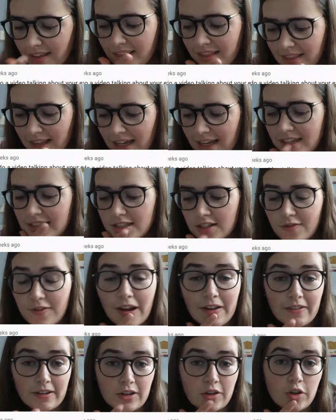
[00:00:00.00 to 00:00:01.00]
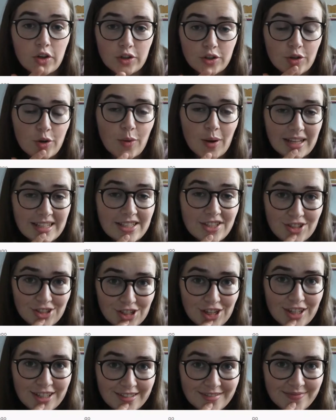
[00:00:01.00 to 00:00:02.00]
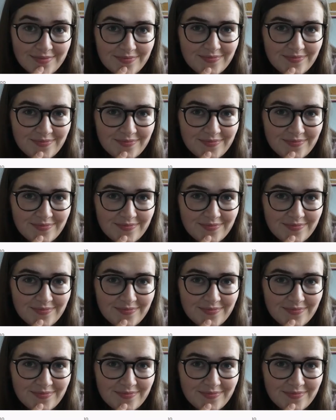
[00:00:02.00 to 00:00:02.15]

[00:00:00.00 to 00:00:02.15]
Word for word: that is a very good question.